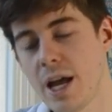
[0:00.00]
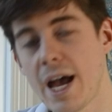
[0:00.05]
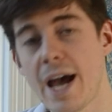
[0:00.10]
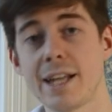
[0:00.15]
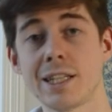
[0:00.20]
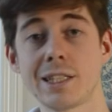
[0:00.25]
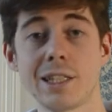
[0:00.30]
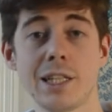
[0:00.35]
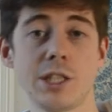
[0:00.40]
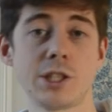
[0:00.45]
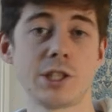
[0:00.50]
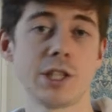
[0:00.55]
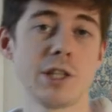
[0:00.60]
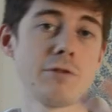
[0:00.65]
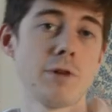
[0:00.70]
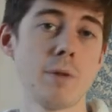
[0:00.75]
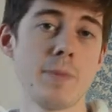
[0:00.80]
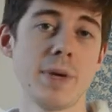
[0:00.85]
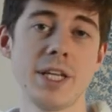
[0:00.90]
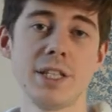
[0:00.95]
And it's literally
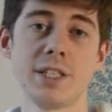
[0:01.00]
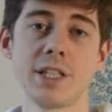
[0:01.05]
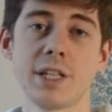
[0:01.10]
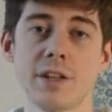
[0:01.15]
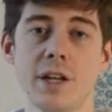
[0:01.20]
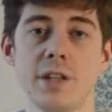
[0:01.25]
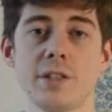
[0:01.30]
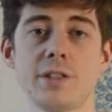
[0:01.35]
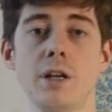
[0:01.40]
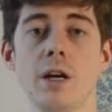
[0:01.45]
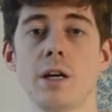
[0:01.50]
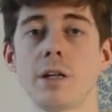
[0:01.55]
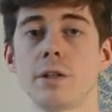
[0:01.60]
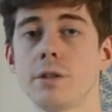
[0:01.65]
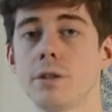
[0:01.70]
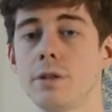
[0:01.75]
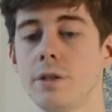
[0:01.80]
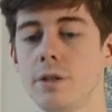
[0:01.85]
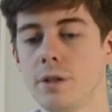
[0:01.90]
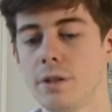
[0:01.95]
repeating that
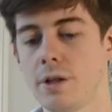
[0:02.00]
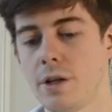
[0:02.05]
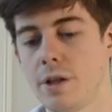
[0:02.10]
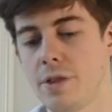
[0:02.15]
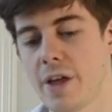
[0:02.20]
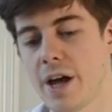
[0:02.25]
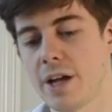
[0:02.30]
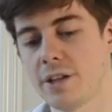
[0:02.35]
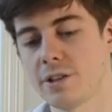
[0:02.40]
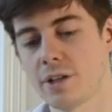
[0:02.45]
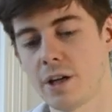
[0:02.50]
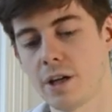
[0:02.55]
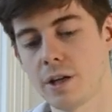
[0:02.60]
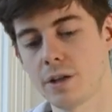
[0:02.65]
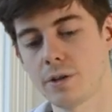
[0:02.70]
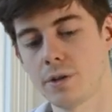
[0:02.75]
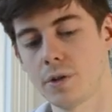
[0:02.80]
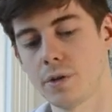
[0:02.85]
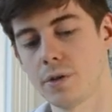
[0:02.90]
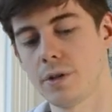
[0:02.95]
cycle, and that
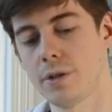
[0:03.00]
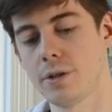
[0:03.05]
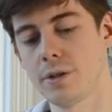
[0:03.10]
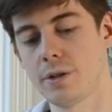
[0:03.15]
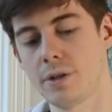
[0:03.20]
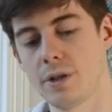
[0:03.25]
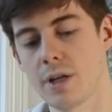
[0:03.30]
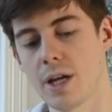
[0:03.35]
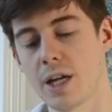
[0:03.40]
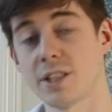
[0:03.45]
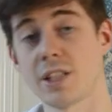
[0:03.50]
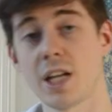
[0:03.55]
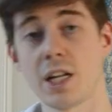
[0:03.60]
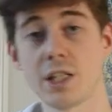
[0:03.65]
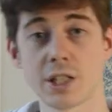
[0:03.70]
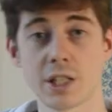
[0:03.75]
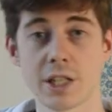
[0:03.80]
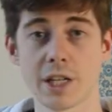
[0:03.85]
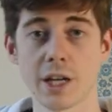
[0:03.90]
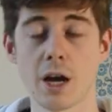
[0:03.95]
cycle,
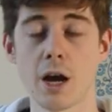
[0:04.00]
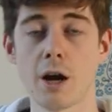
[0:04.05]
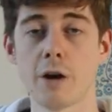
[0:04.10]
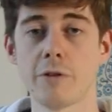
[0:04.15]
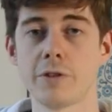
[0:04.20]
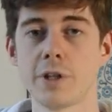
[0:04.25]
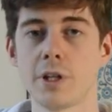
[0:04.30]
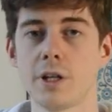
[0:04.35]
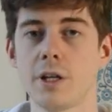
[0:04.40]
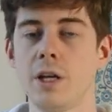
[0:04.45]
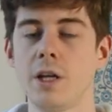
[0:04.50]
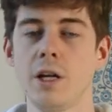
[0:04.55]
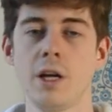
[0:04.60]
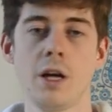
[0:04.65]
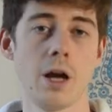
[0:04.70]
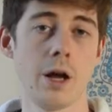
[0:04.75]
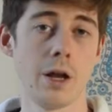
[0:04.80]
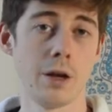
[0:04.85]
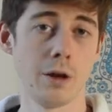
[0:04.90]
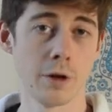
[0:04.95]
essentially, after
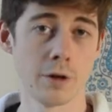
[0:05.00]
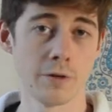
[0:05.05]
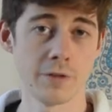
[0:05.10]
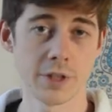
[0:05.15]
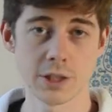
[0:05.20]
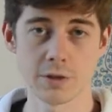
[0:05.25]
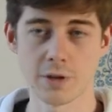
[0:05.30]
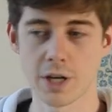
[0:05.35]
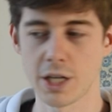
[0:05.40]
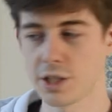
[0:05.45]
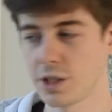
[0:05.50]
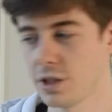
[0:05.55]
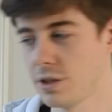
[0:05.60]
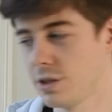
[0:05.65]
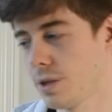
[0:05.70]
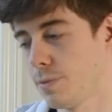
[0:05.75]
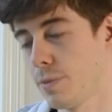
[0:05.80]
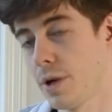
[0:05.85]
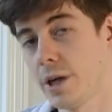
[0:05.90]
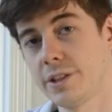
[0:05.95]
a lot of
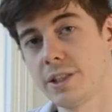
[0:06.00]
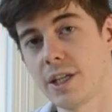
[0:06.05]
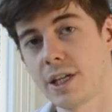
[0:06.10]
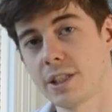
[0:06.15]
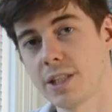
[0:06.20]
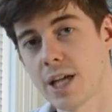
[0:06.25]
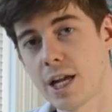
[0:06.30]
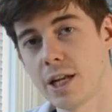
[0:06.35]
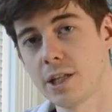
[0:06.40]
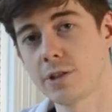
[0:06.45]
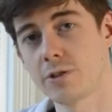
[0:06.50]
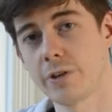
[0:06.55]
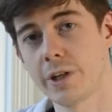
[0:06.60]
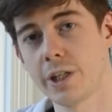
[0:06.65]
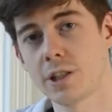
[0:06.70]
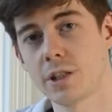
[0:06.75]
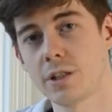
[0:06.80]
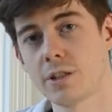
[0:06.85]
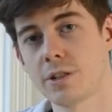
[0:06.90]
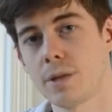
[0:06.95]
iterations, it might take 10
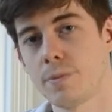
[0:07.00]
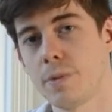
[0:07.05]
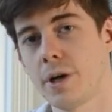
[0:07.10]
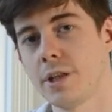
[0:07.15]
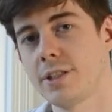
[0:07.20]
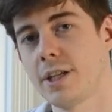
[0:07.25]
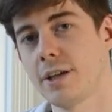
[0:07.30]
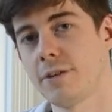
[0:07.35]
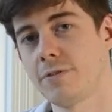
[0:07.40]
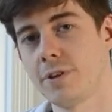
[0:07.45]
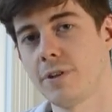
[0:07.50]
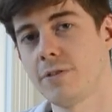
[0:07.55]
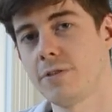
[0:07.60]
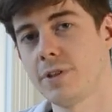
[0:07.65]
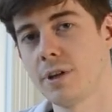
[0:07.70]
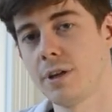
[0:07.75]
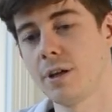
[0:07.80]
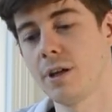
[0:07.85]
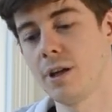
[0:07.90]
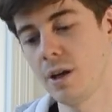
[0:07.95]
iterations, it might take
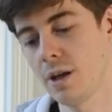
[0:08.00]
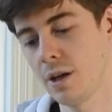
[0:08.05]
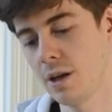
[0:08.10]
50.